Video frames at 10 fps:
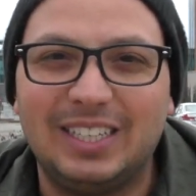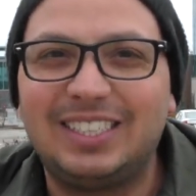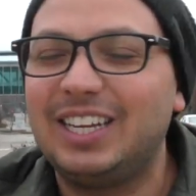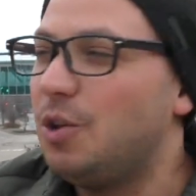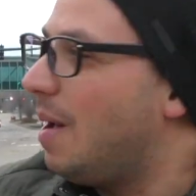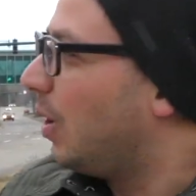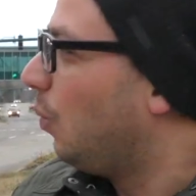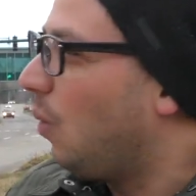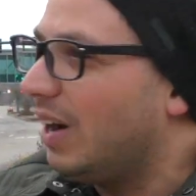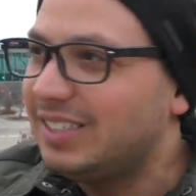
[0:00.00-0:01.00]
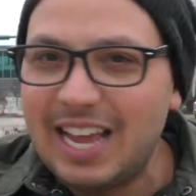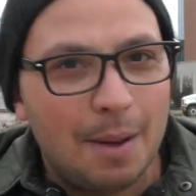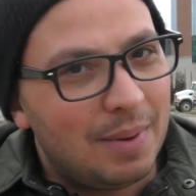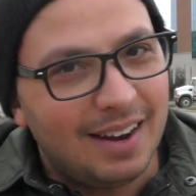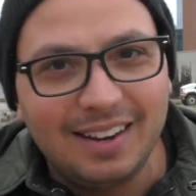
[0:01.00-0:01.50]
It's like, no matter what is
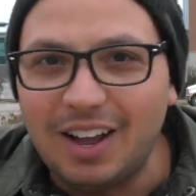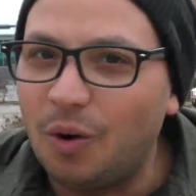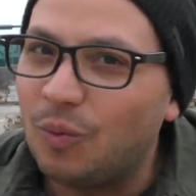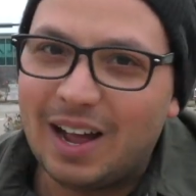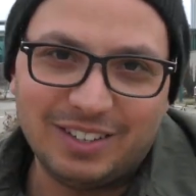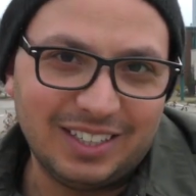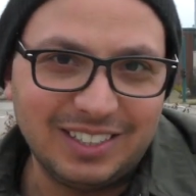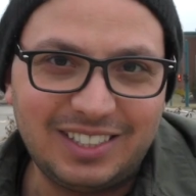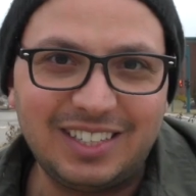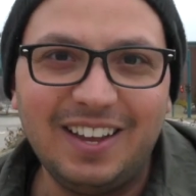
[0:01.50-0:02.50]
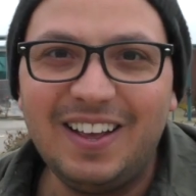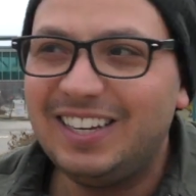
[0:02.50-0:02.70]
happening around us,